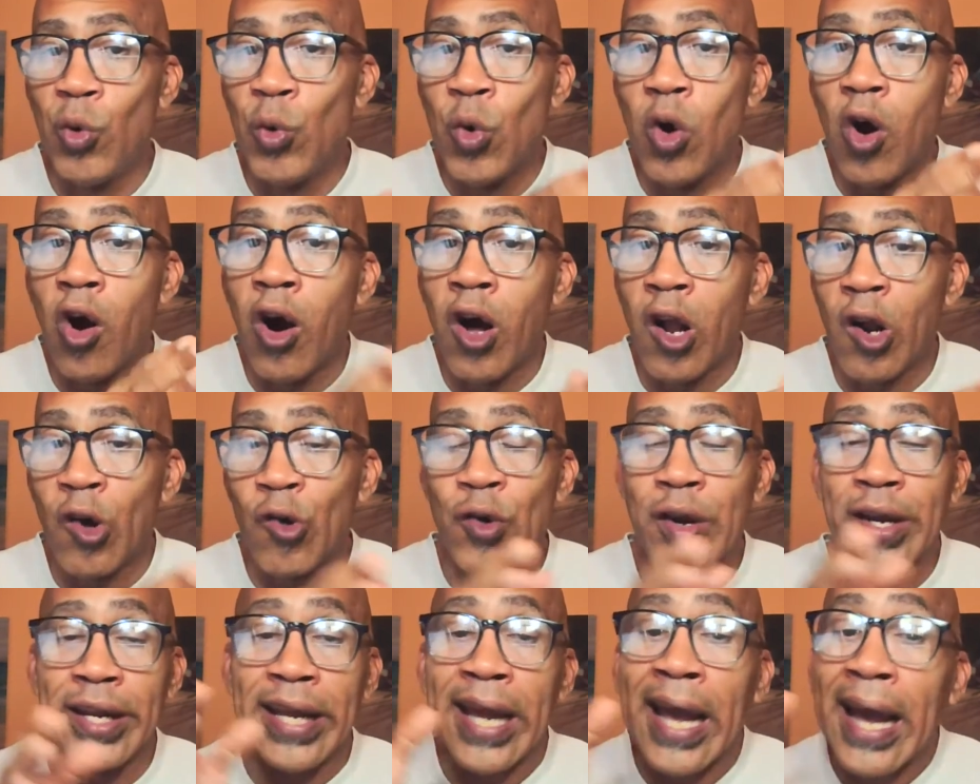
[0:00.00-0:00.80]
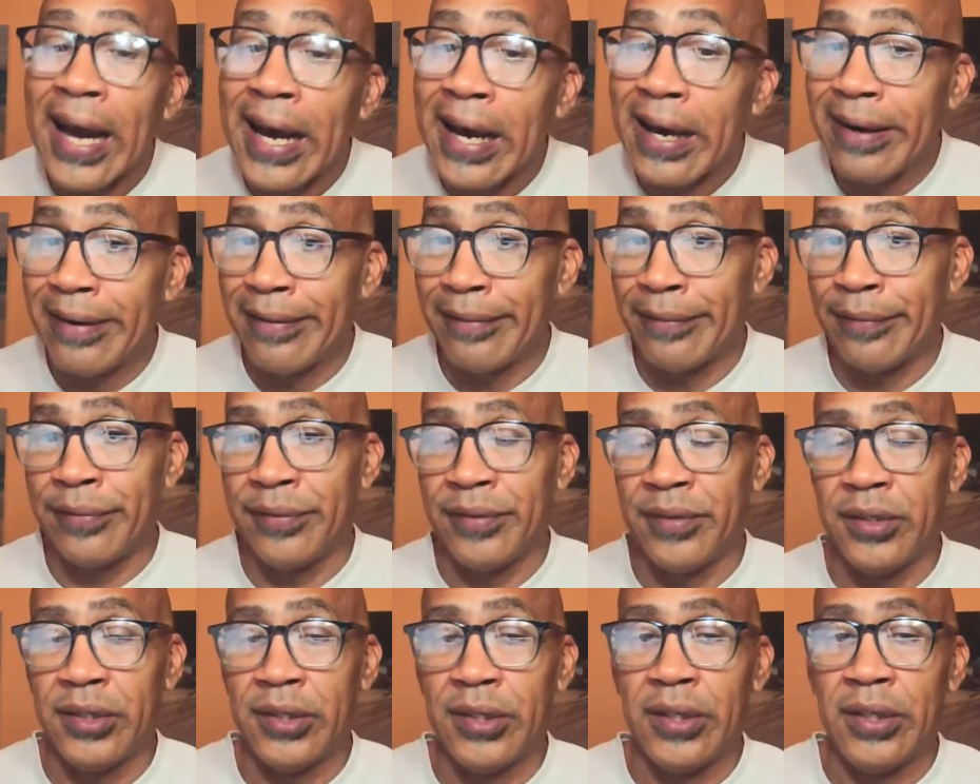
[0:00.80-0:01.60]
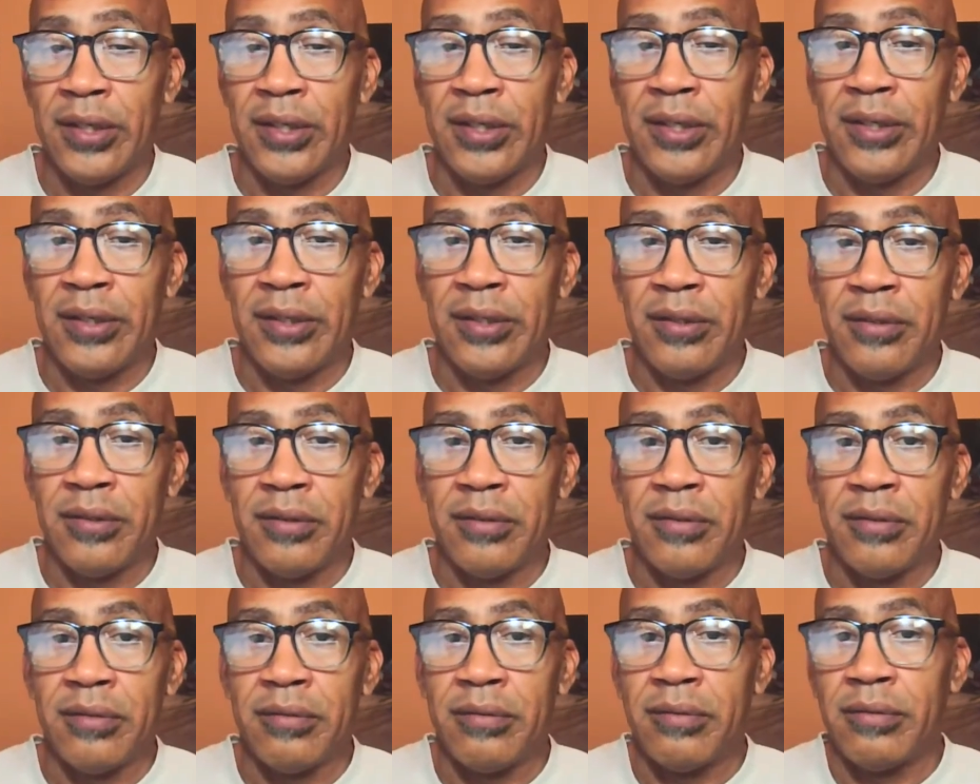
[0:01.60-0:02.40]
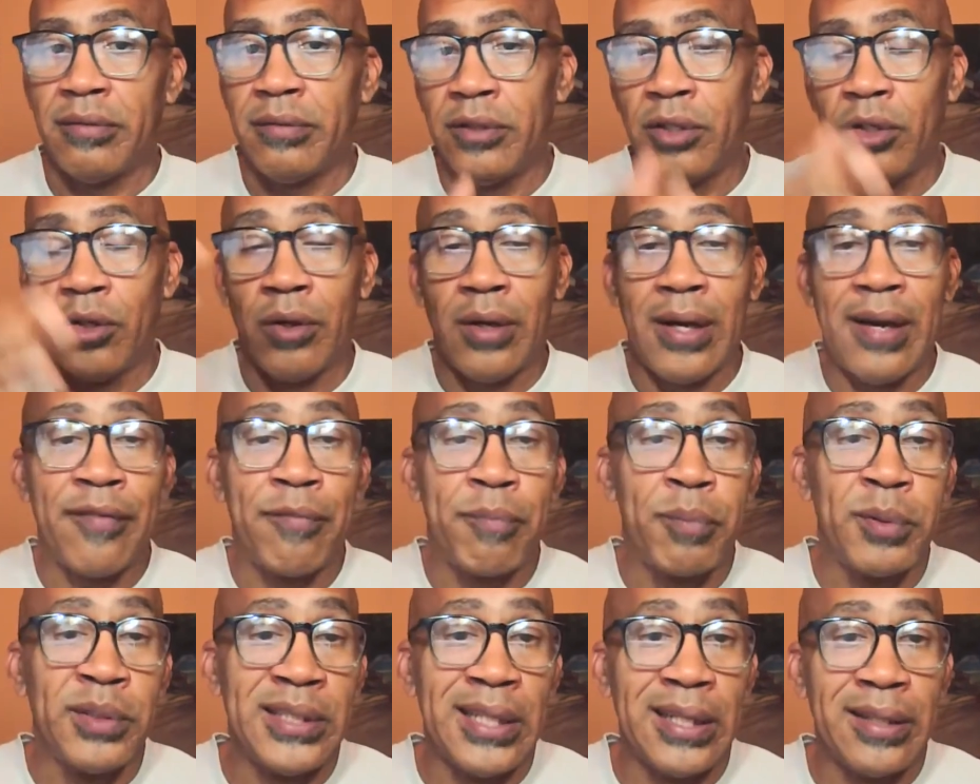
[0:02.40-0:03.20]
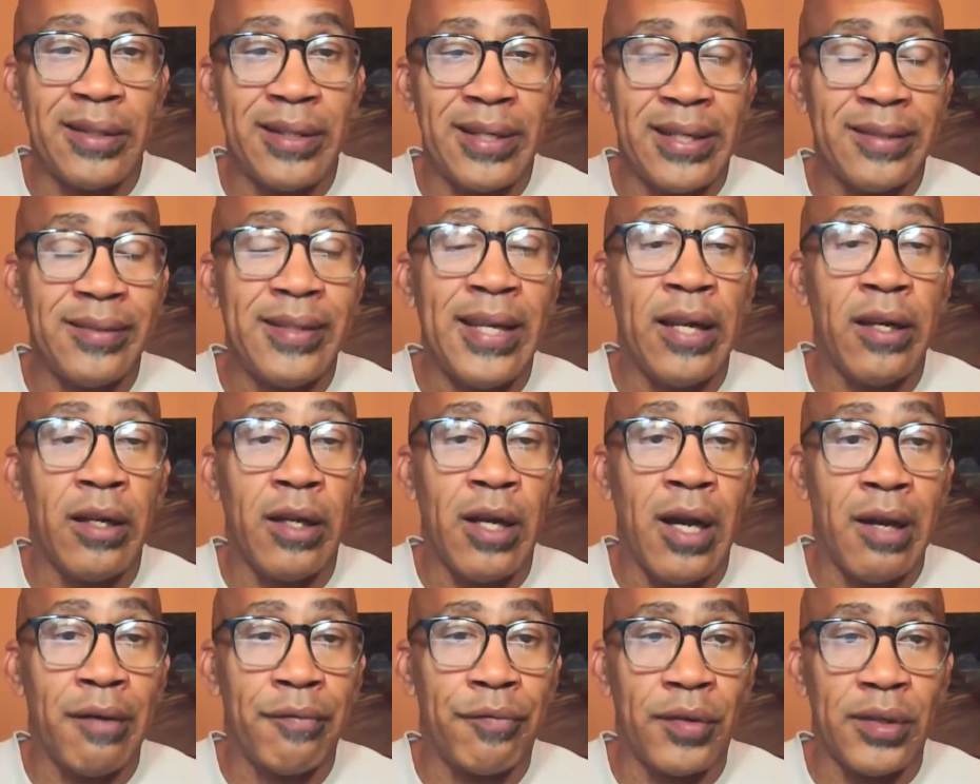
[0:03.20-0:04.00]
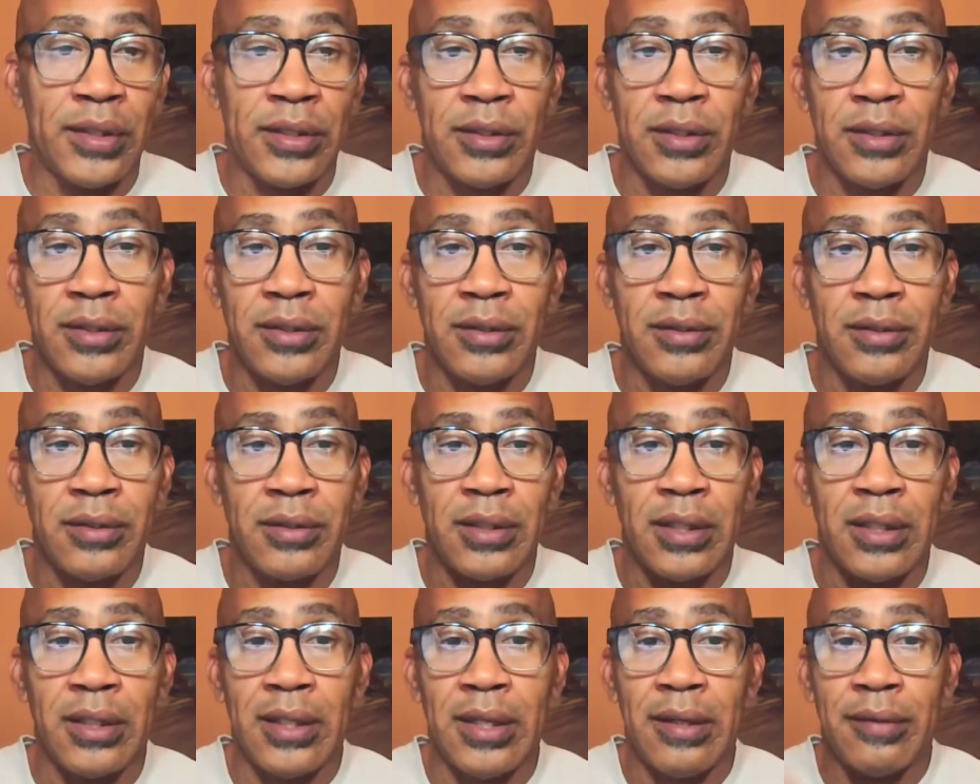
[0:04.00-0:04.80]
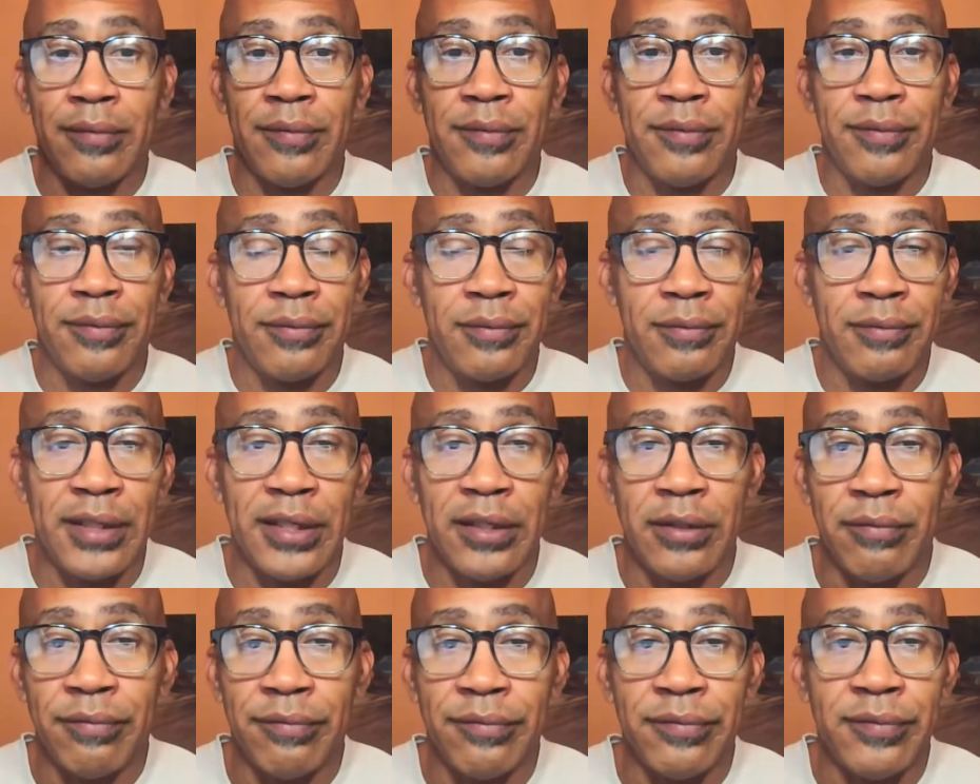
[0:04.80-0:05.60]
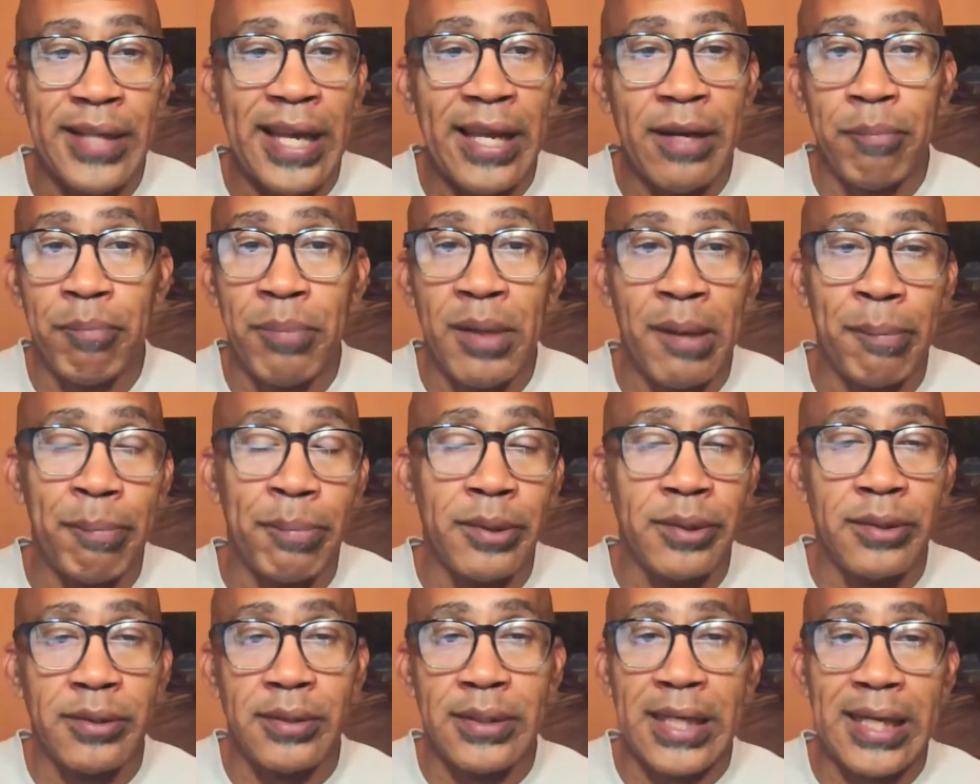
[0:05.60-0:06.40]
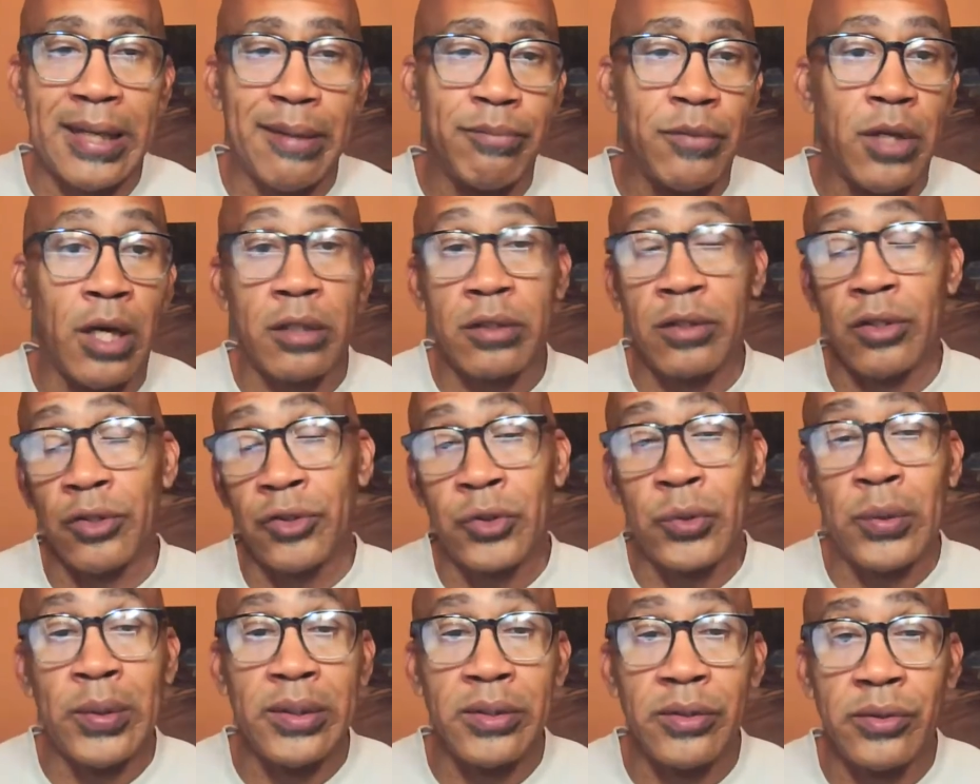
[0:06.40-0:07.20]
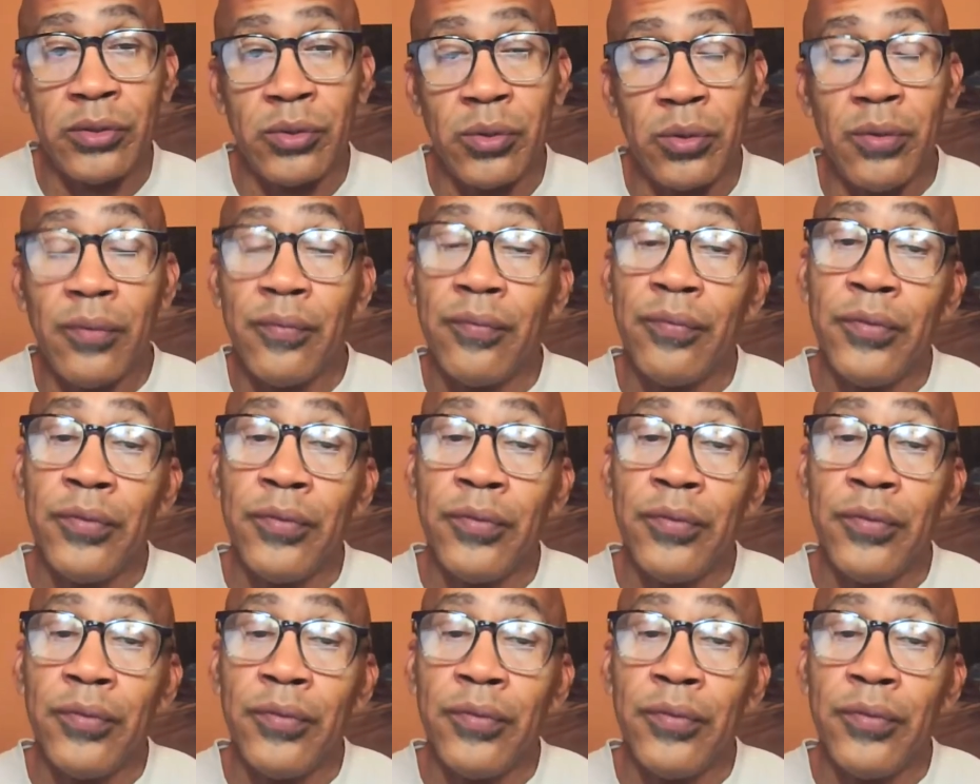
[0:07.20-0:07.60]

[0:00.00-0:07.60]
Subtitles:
who already have, I've presented at 10 conferences and I've written 10 papers and I'm Dr. So-and-so.